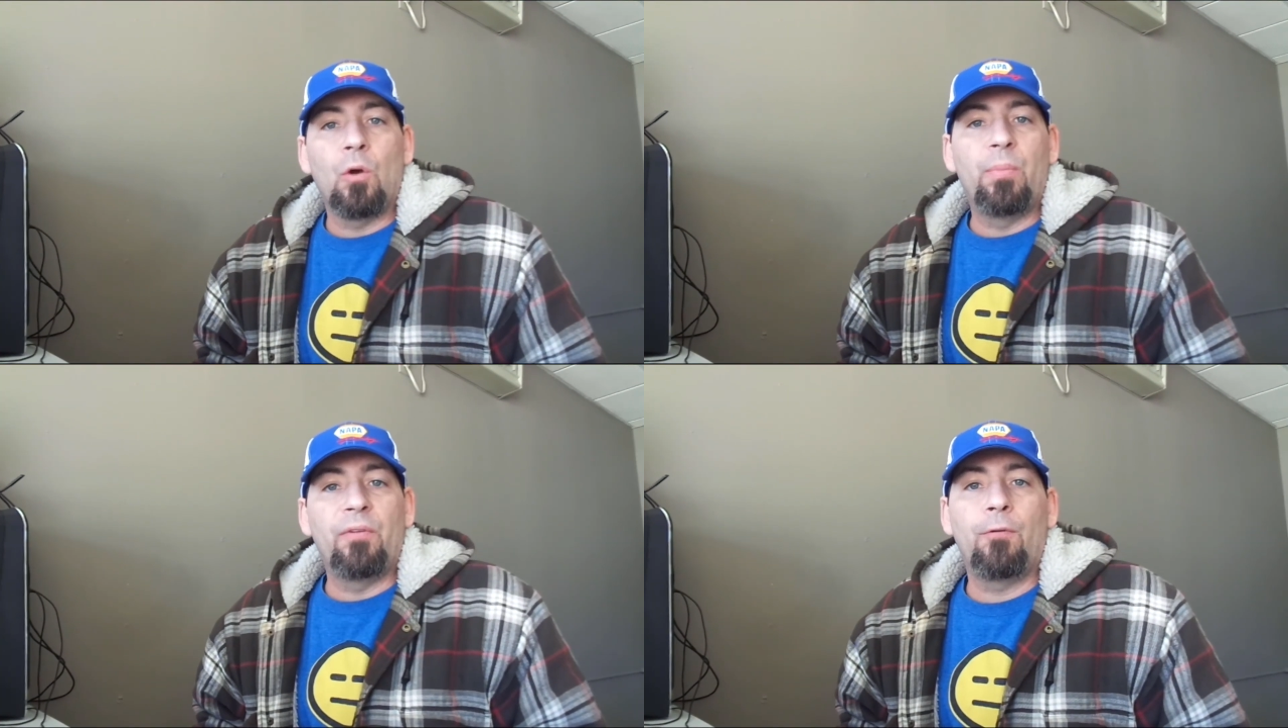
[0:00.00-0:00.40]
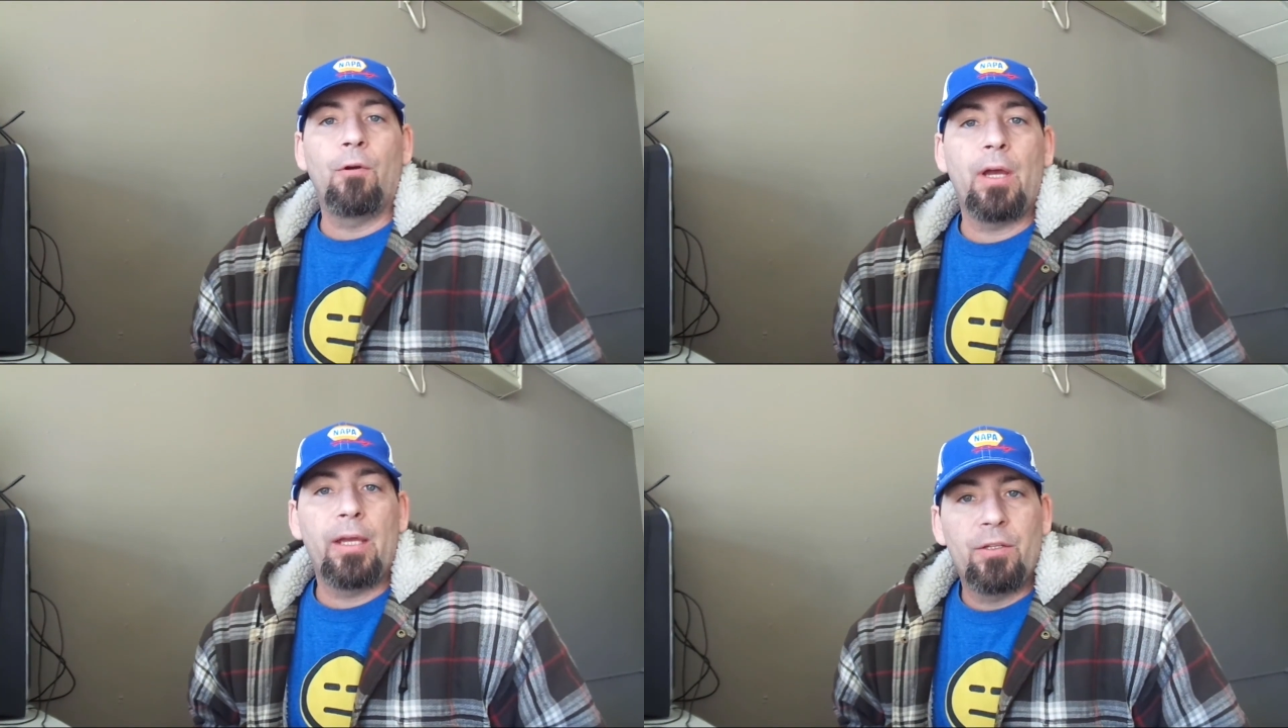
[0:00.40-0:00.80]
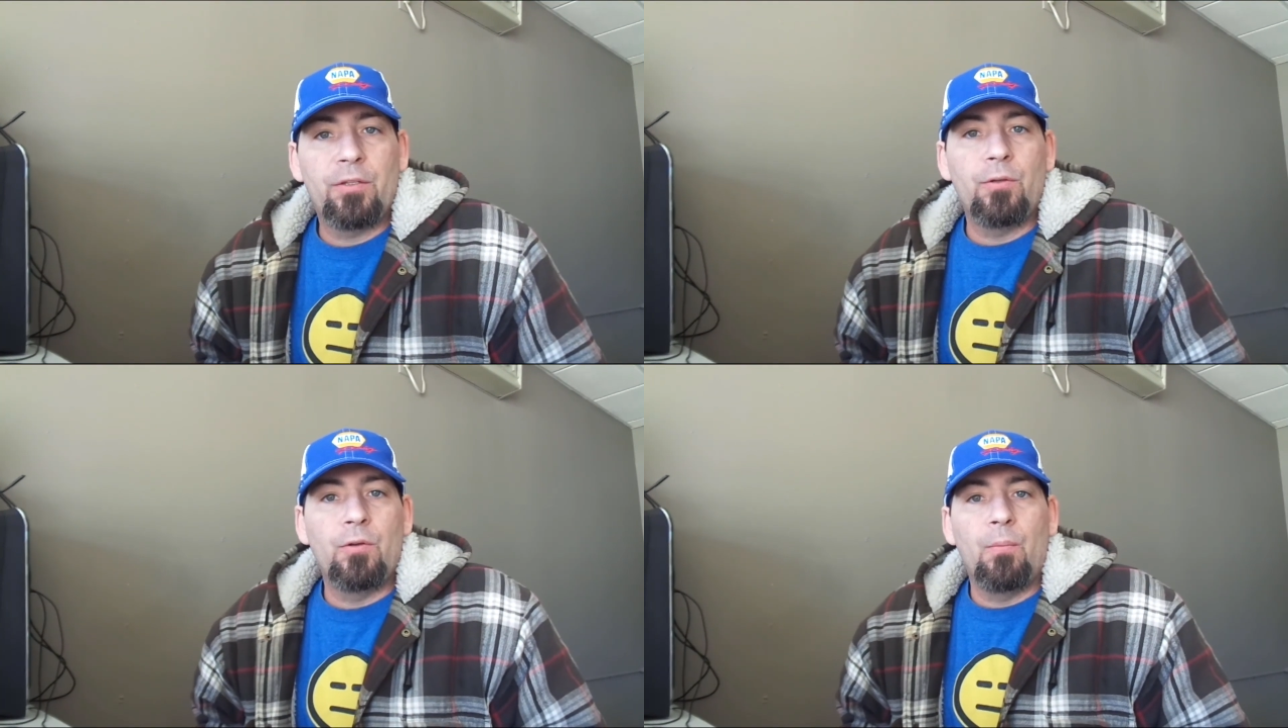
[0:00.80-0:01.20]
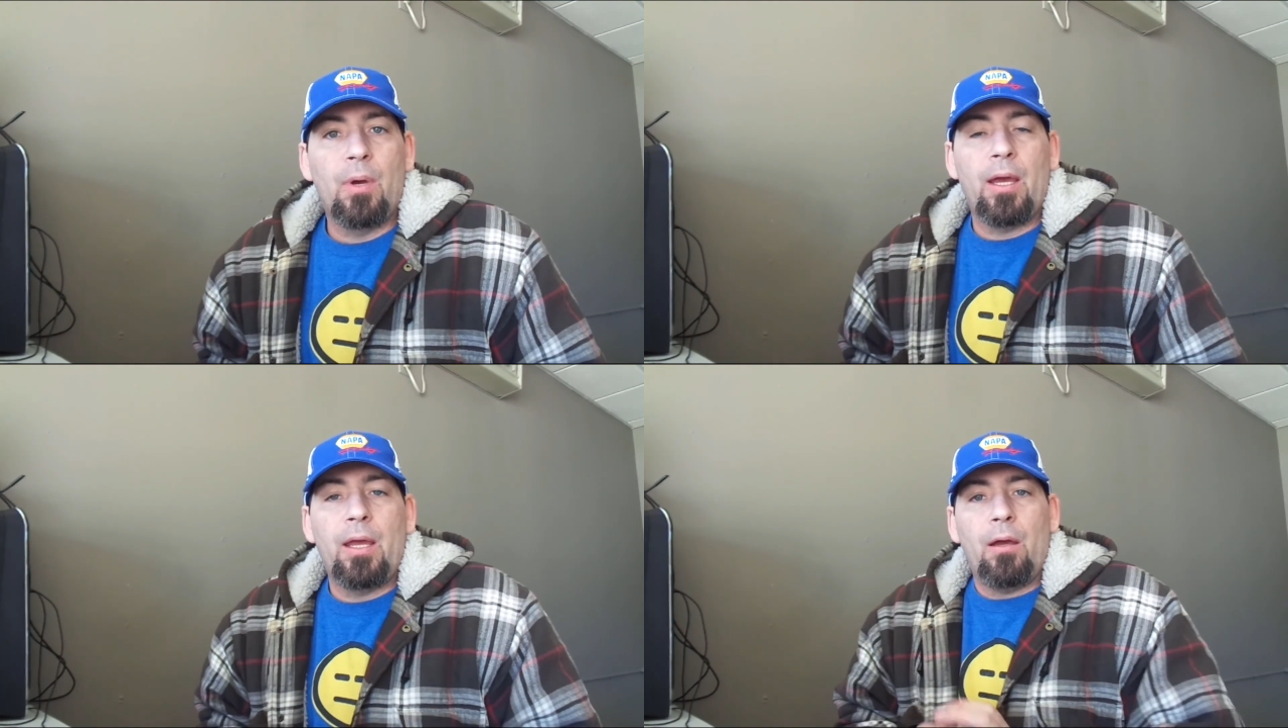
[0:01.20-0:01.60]
before I get to
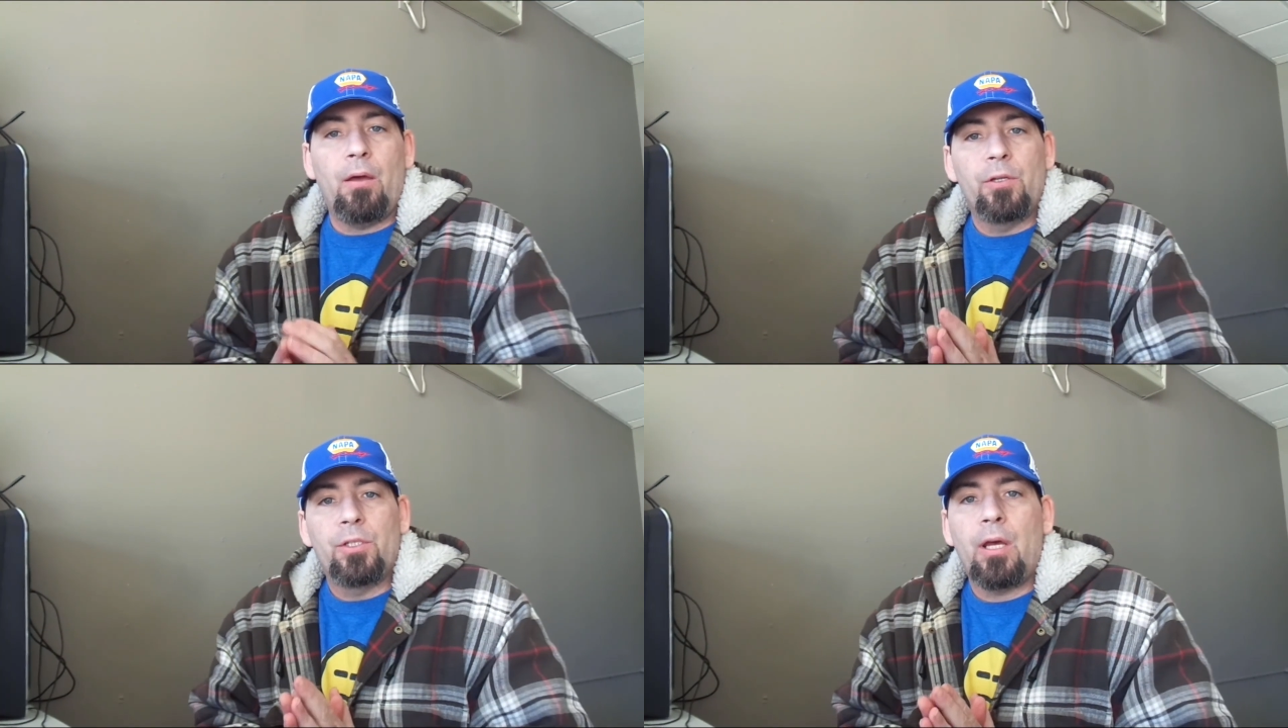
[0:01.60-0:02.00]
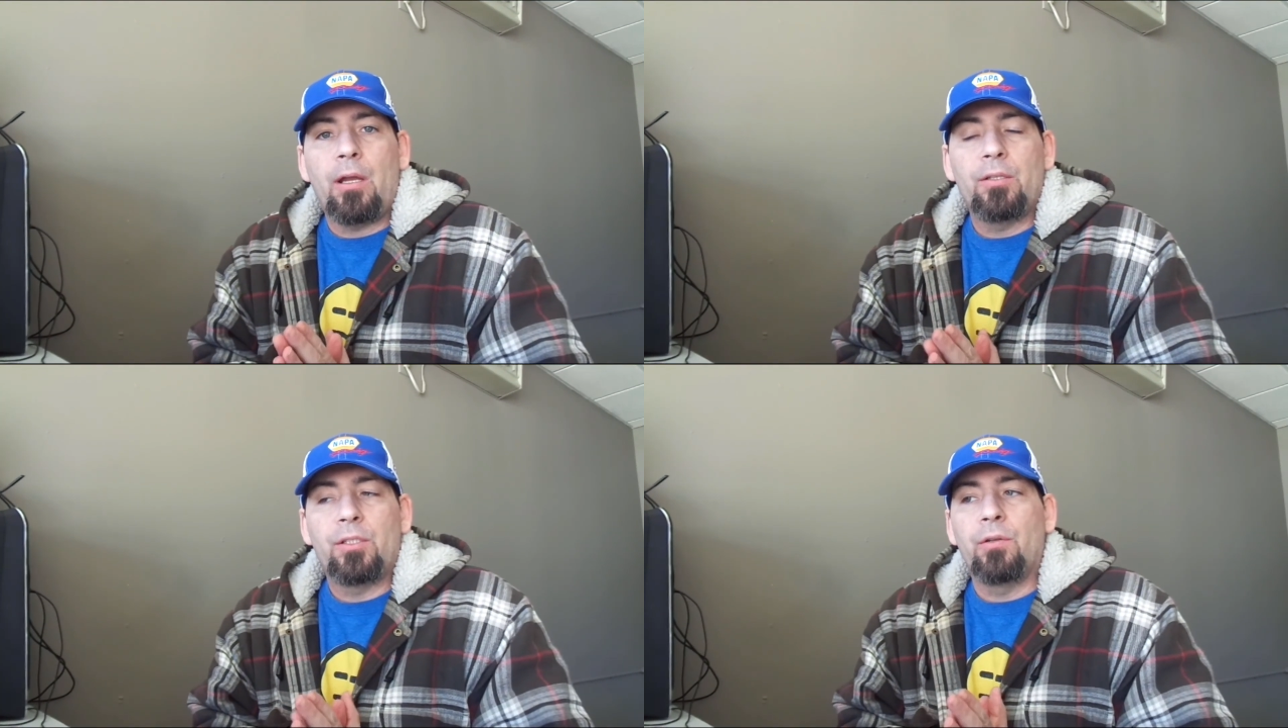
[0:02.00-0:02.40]
my other shout outs,